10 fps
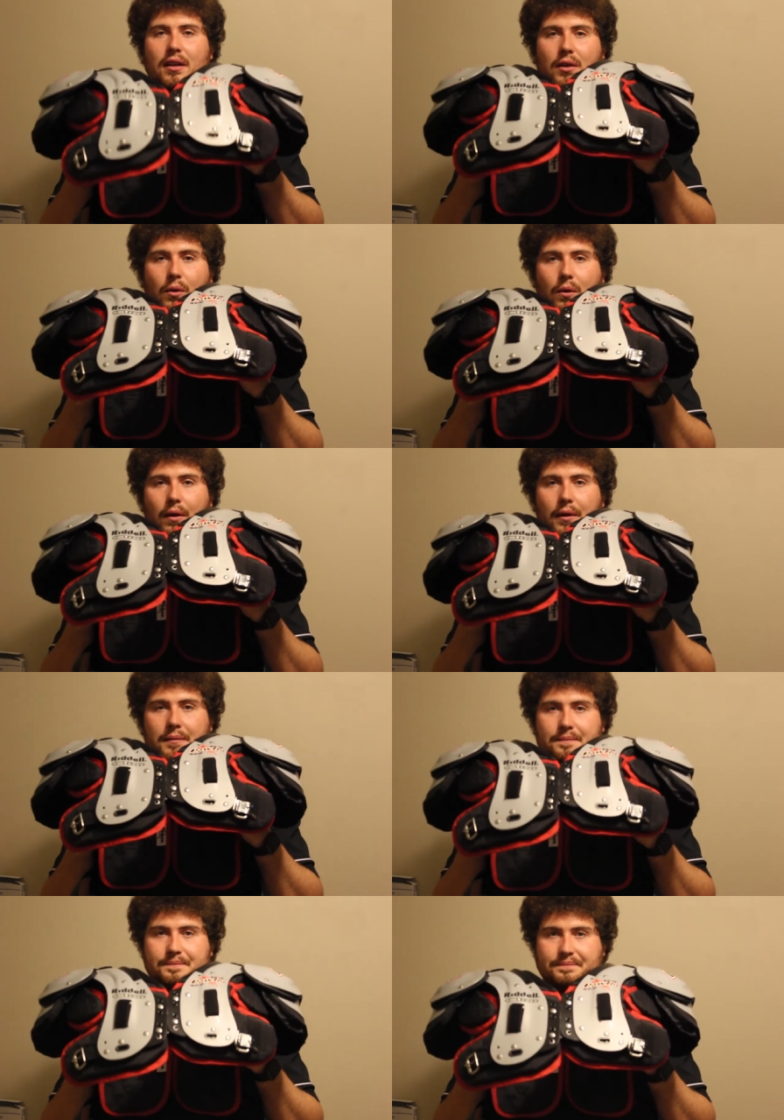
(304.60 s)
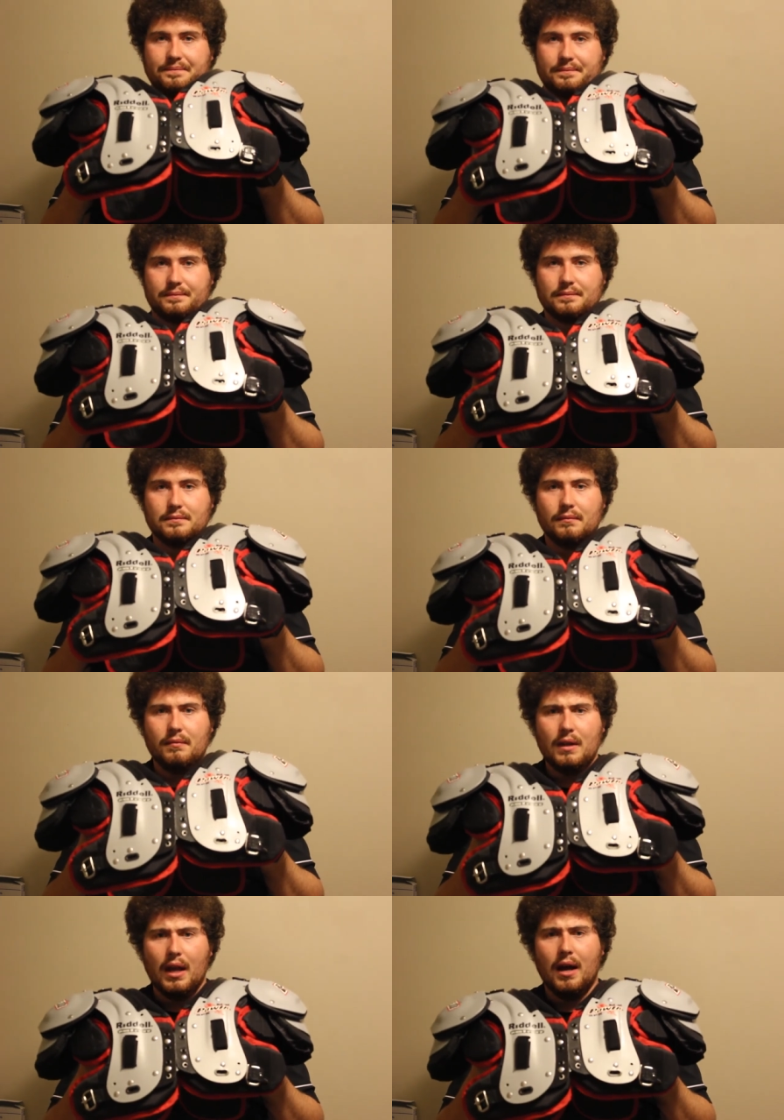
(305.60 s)
your
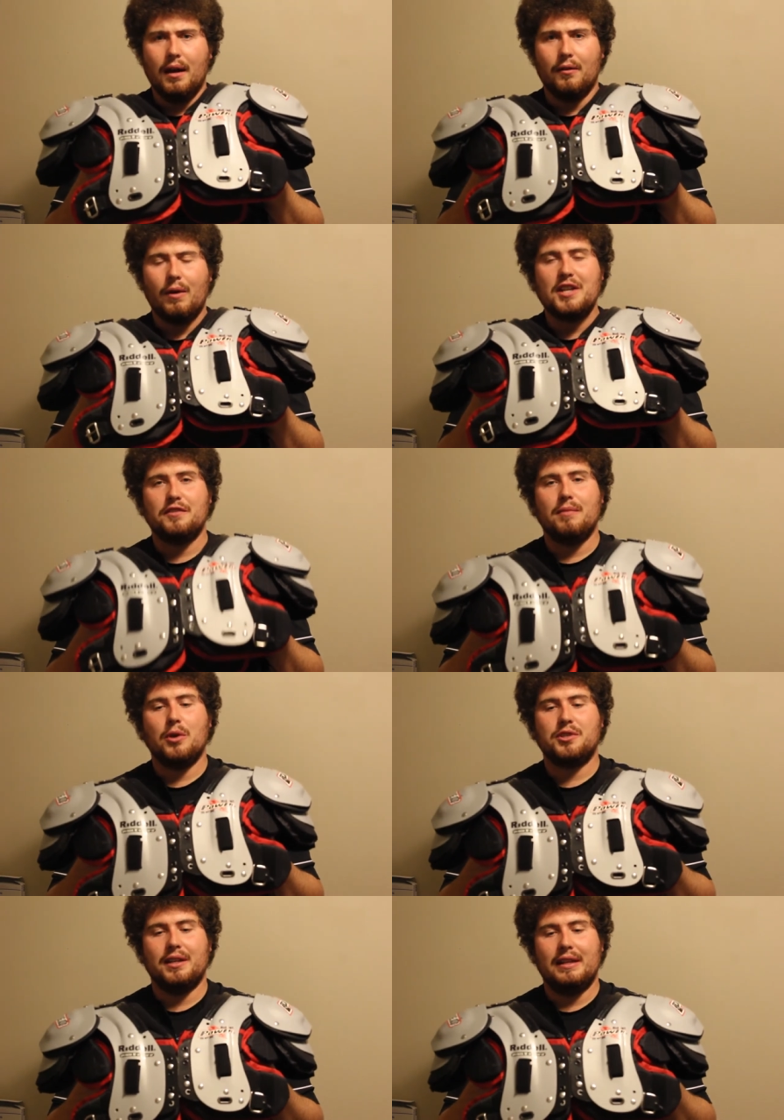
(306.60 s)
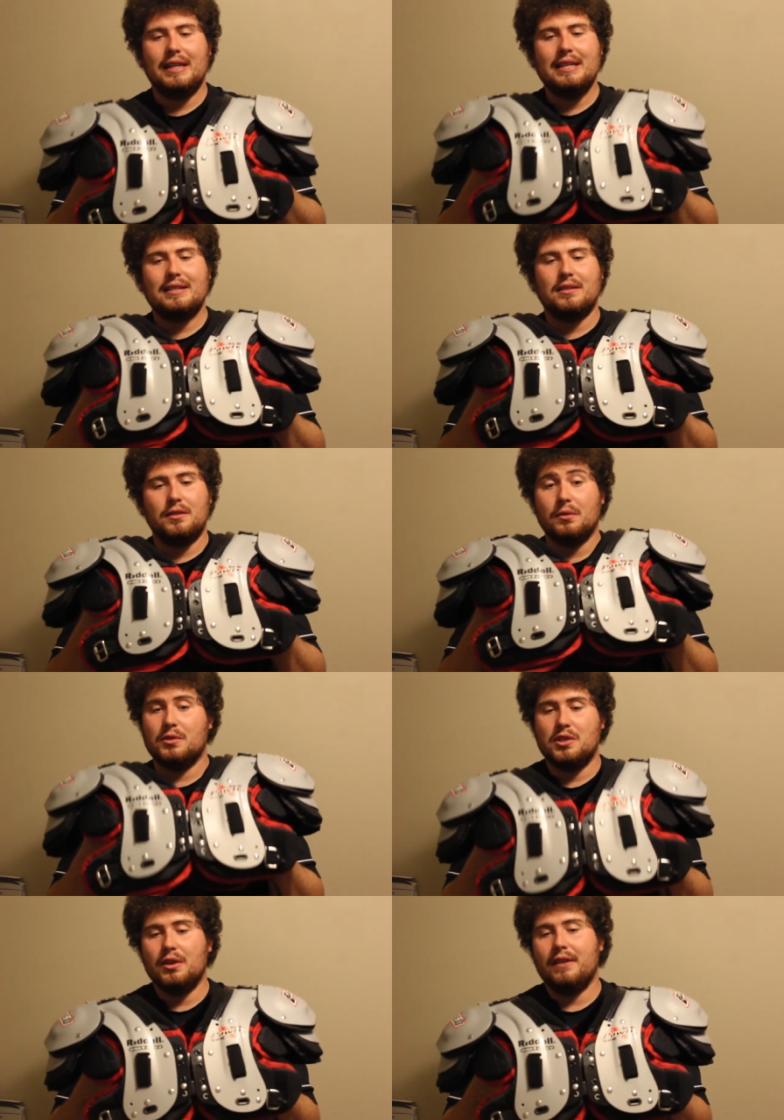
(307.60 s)
uh, range of motion. These will
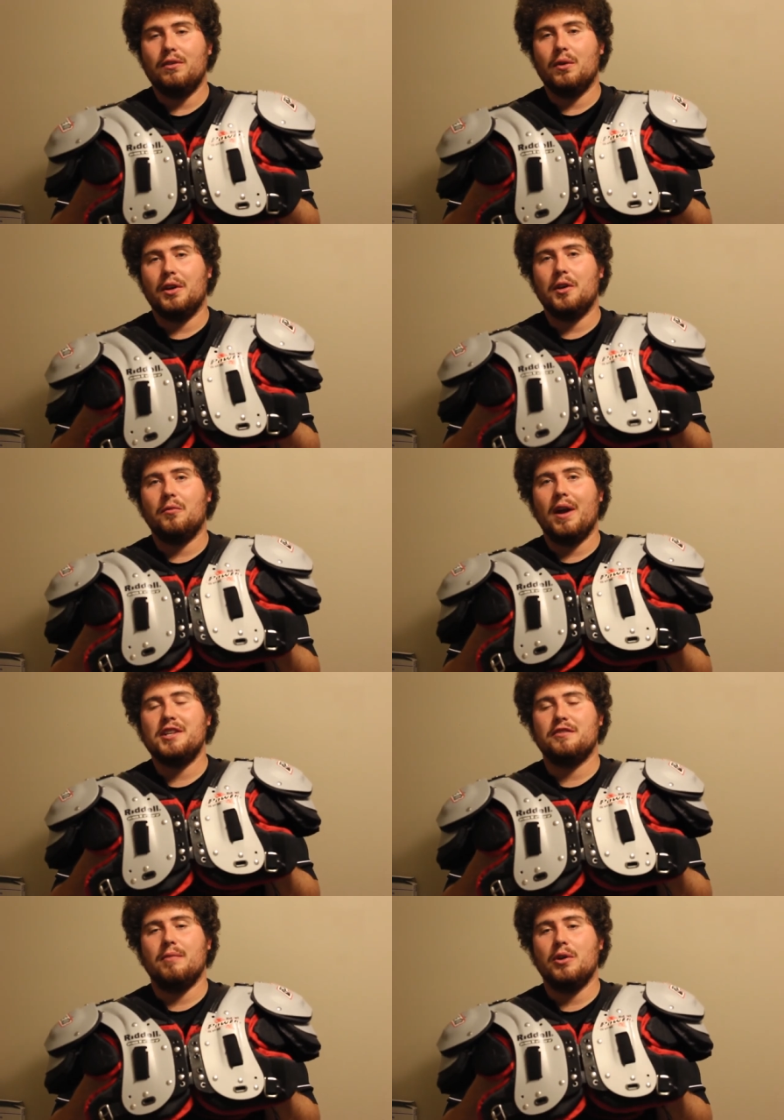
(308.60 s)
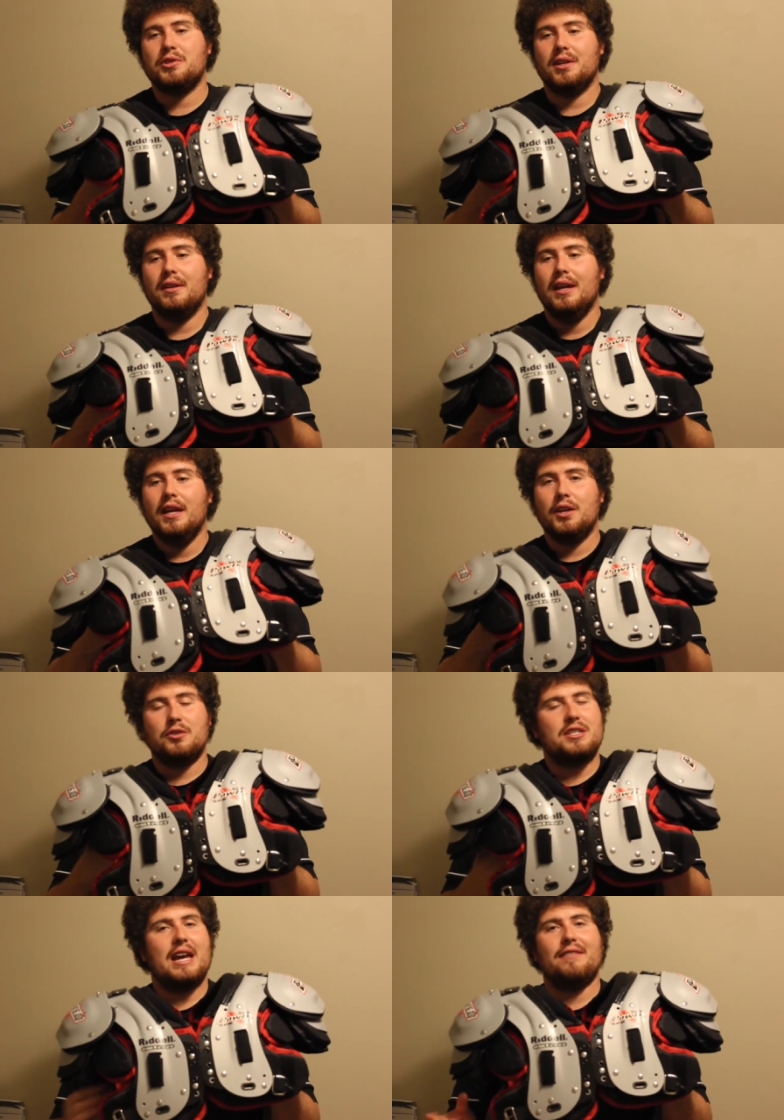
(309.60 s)
still give you a good range of motion. You'll
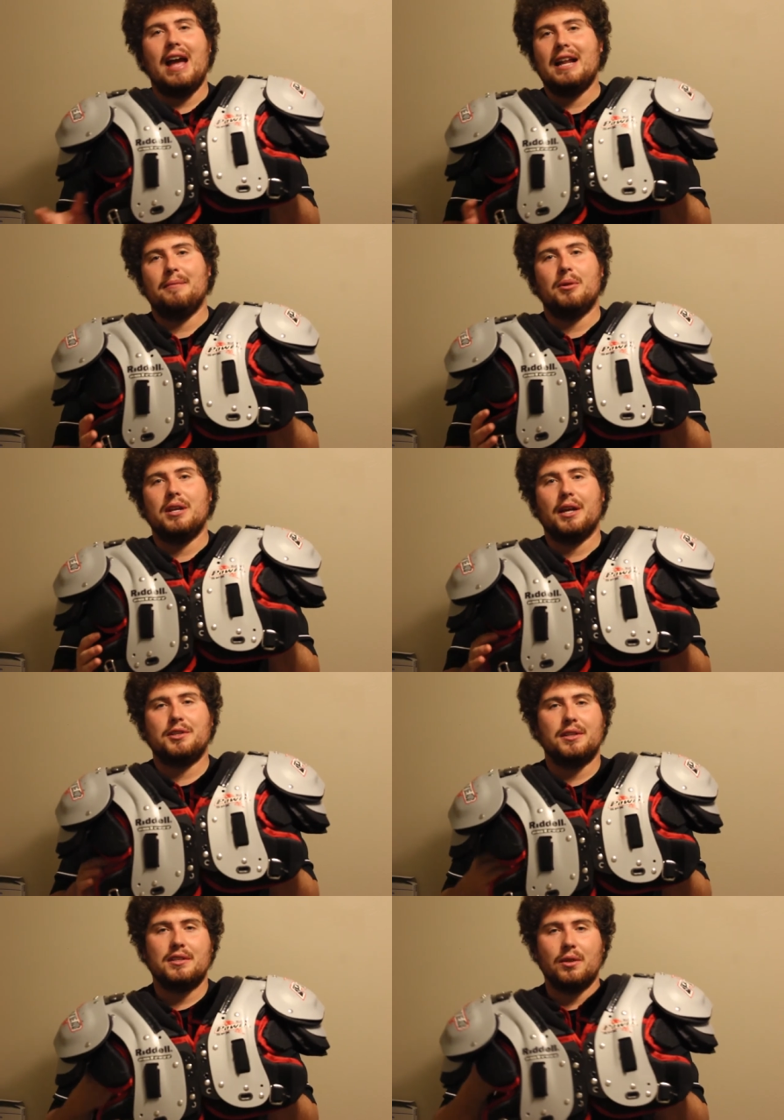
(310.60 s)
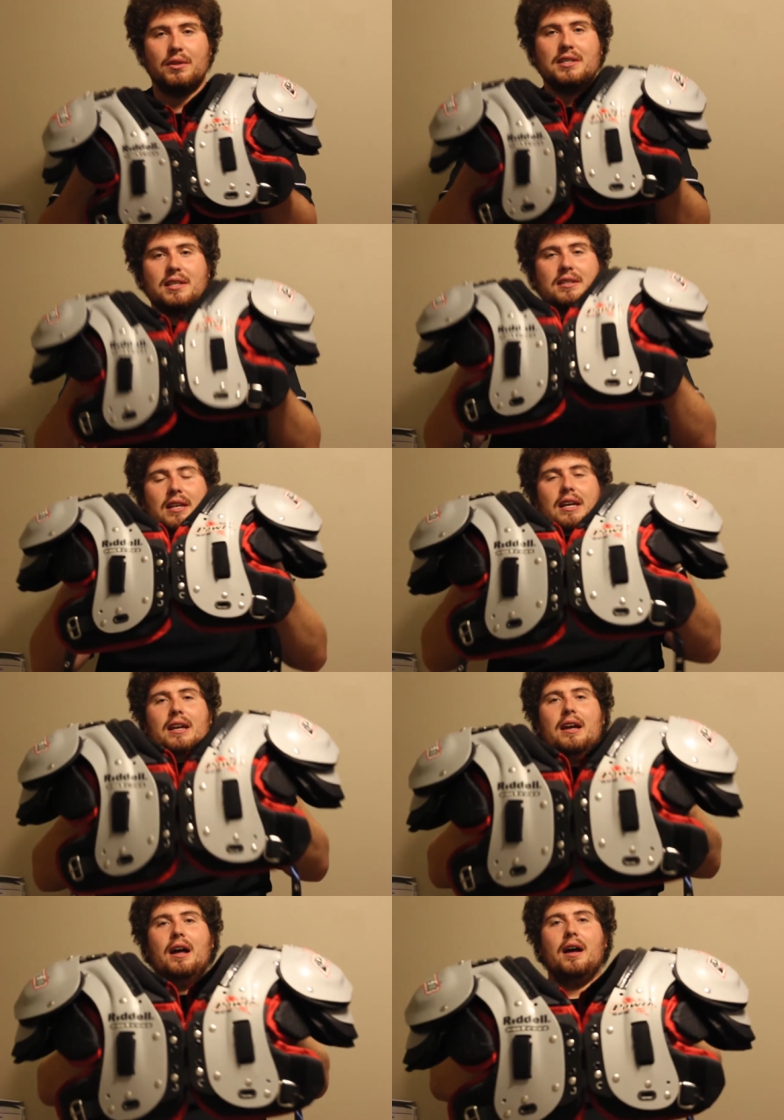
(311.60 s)
just have added protection. So this is
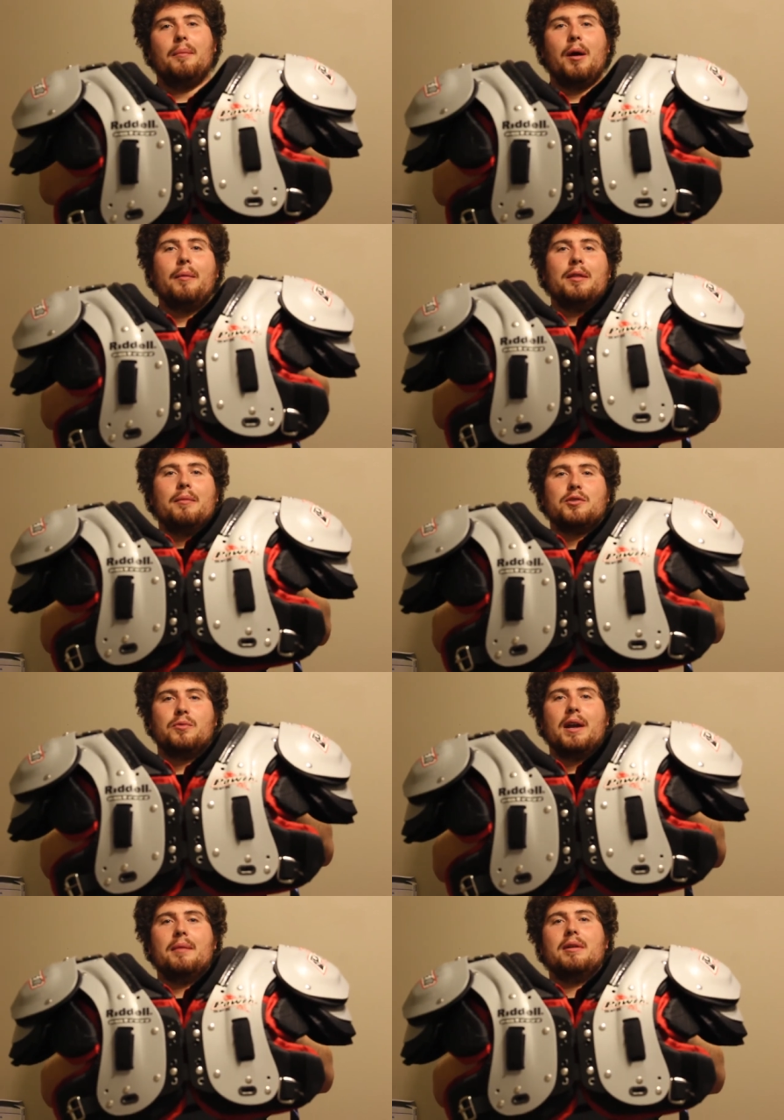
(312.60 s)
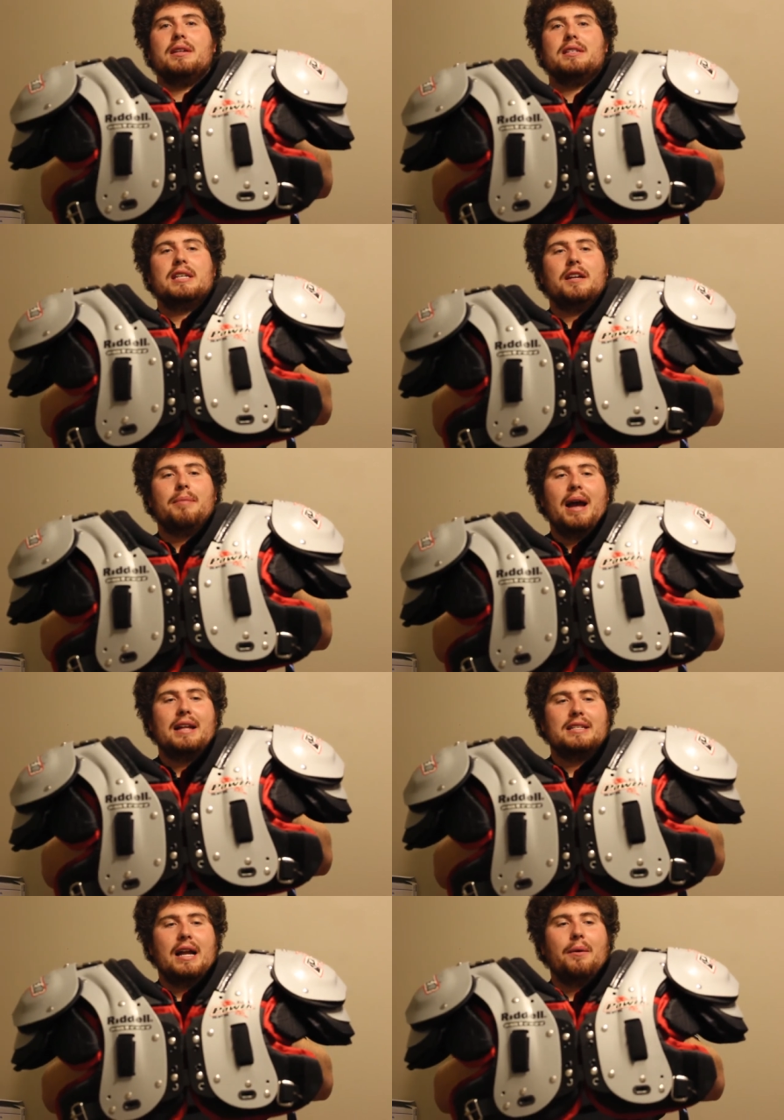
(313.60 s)
uh, probably the most recommended set of
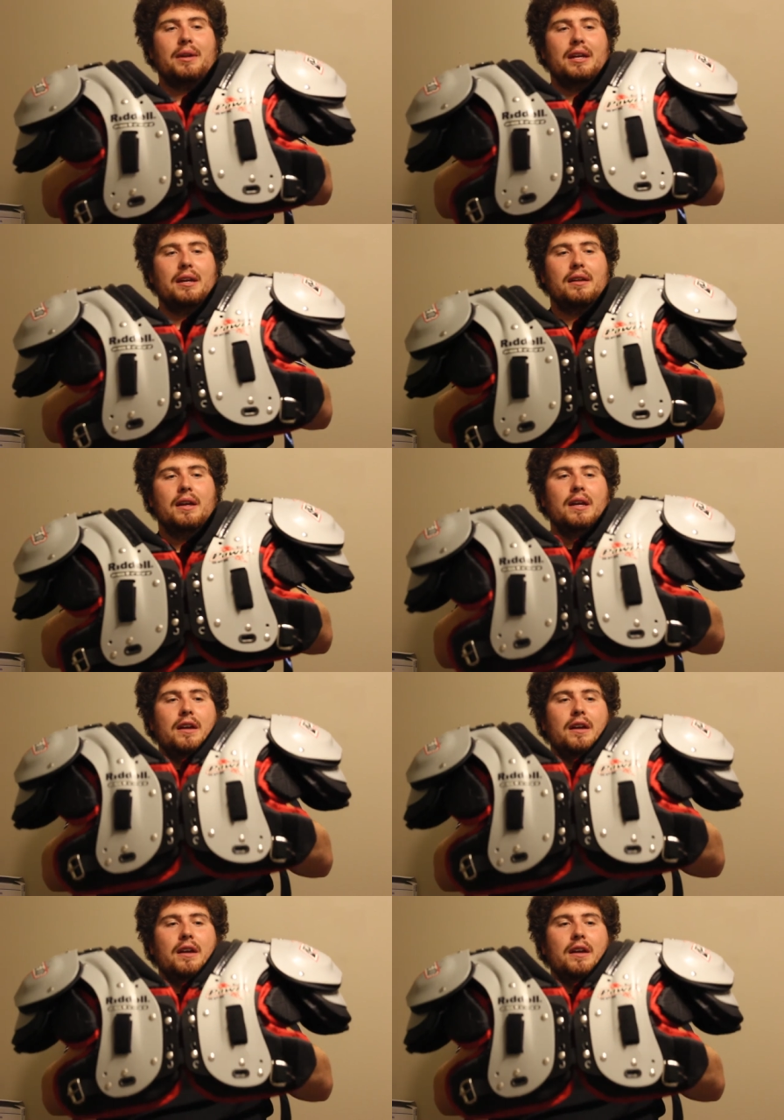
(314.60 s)
pads that I would get